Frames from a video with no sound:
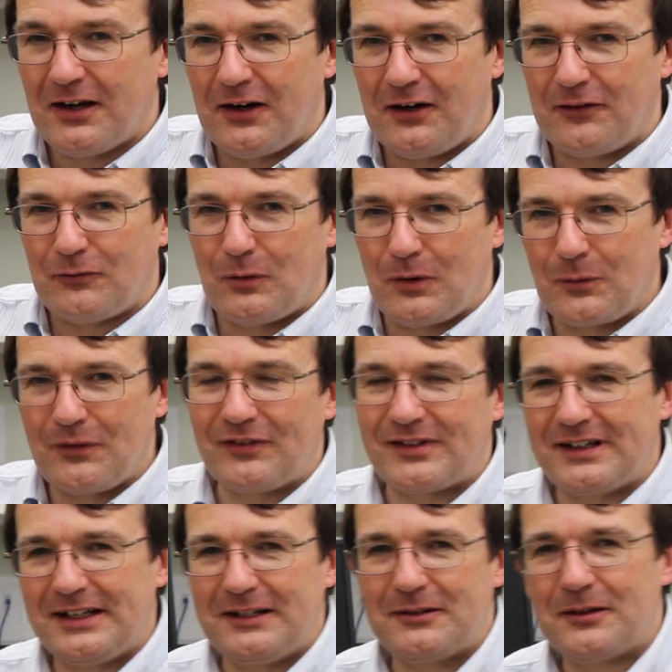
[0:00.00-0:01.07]
of what we've
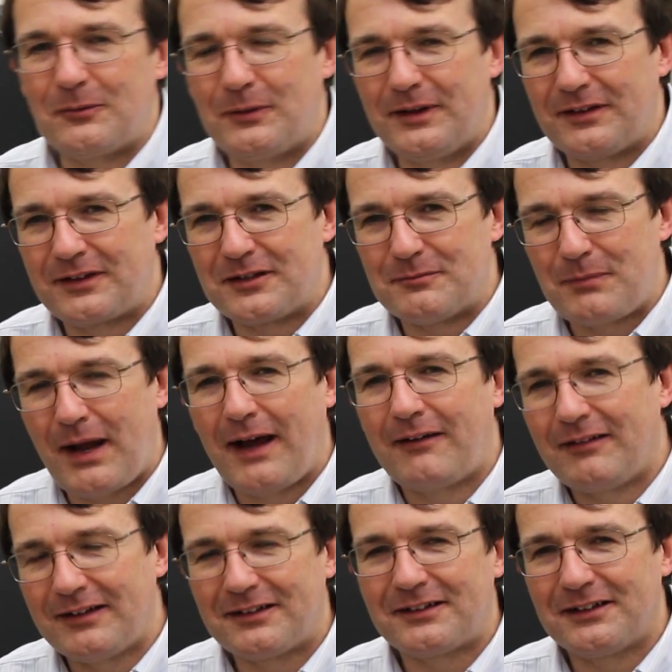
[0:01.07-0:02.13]
seen with
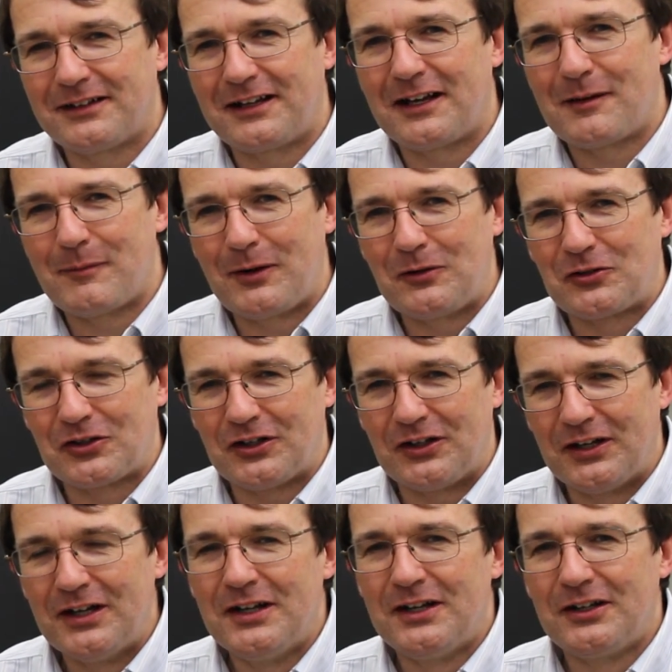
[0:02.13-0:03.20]
comparing circular
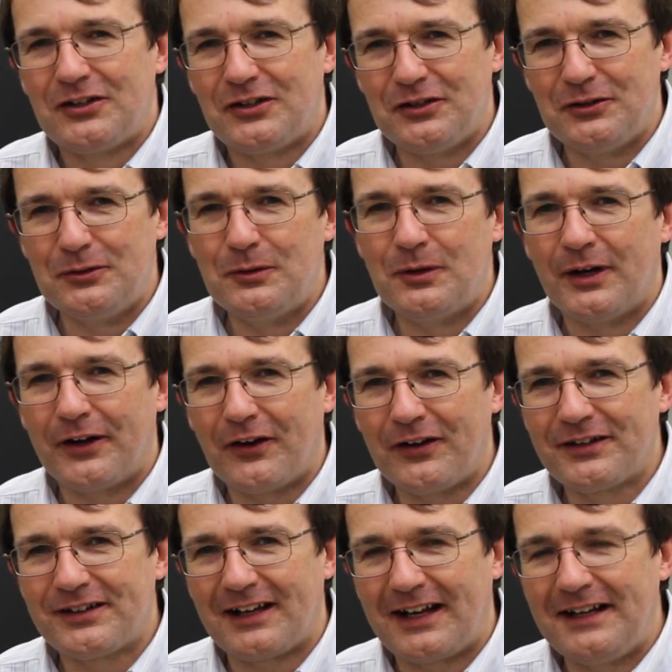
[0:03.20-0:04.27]
motion to an
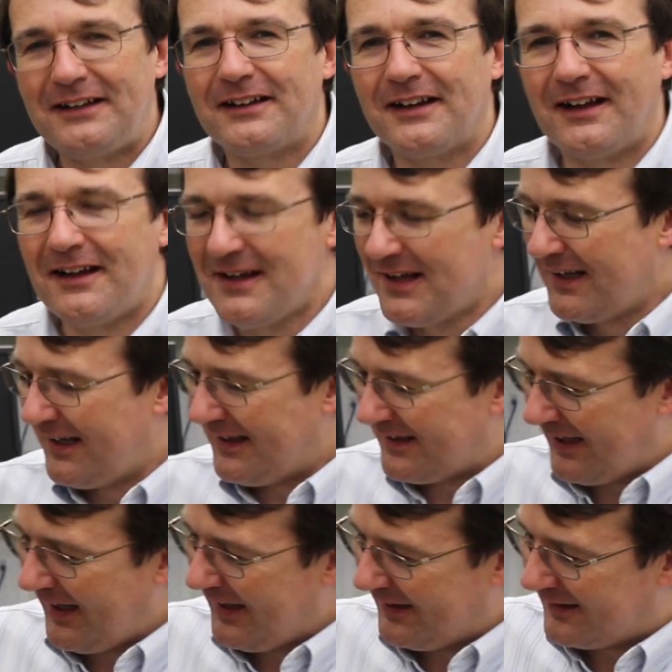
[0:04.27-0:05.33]
oscillator. It
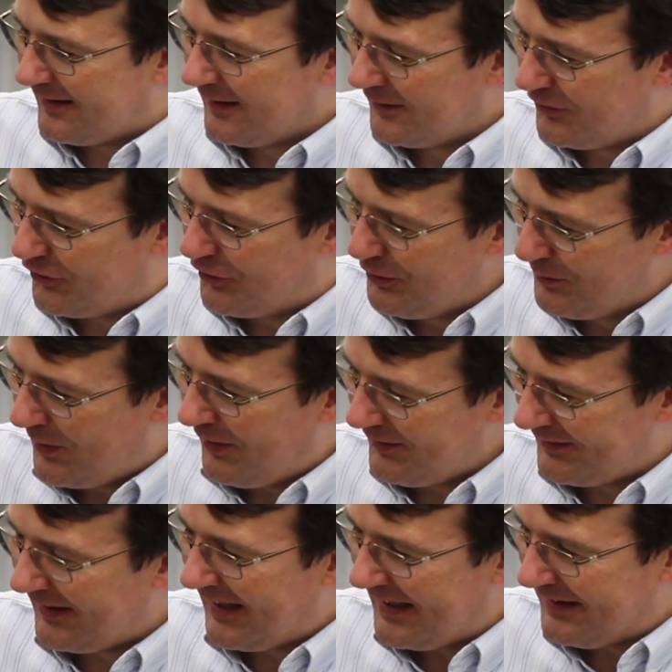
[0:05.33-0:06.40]
takes two
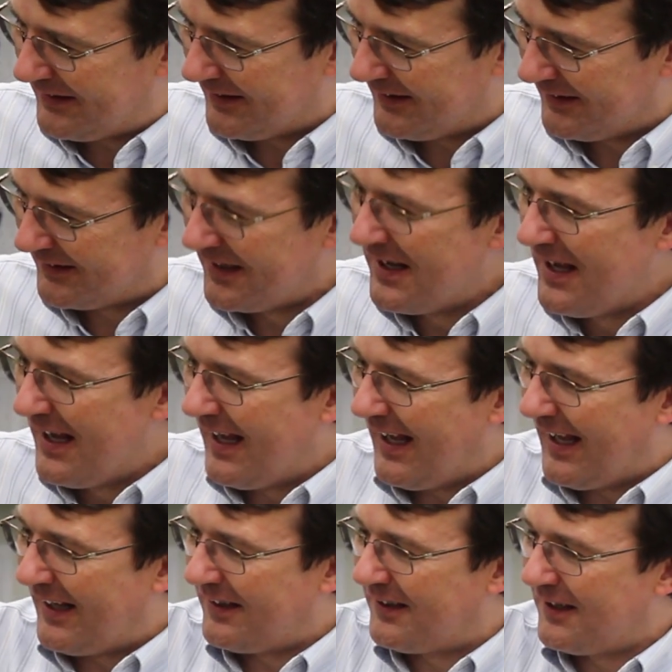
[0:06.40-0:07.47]
oscillators
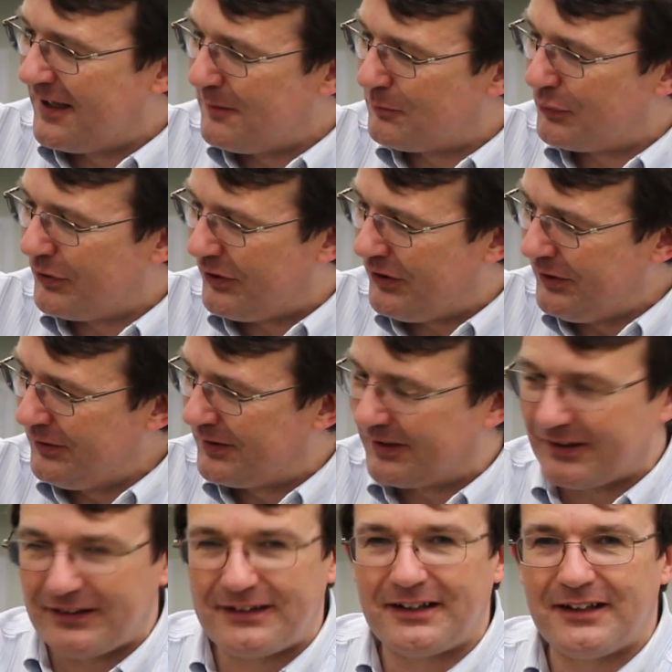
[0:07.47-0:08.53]
and it
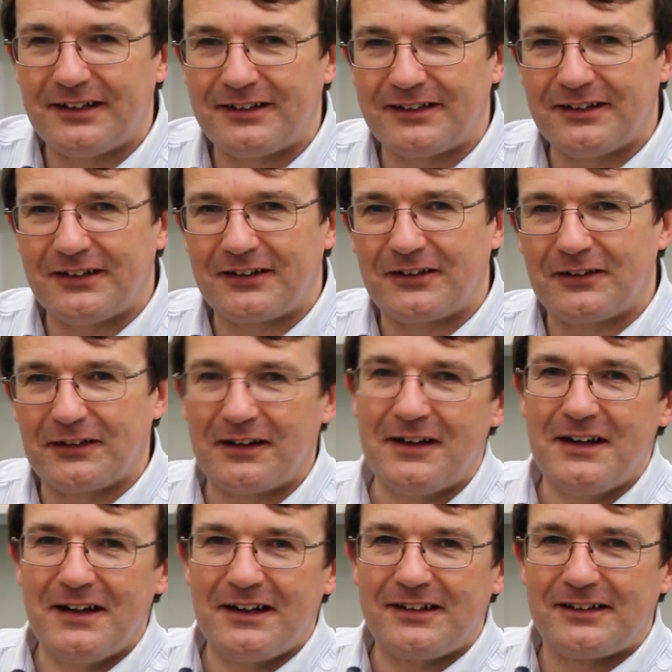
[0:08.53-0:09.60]
produces a circle.
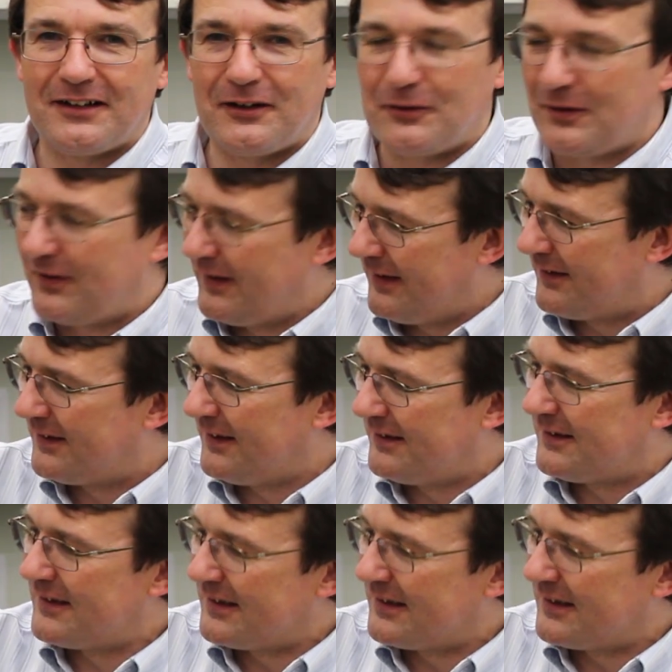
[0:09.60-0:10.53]
So this is an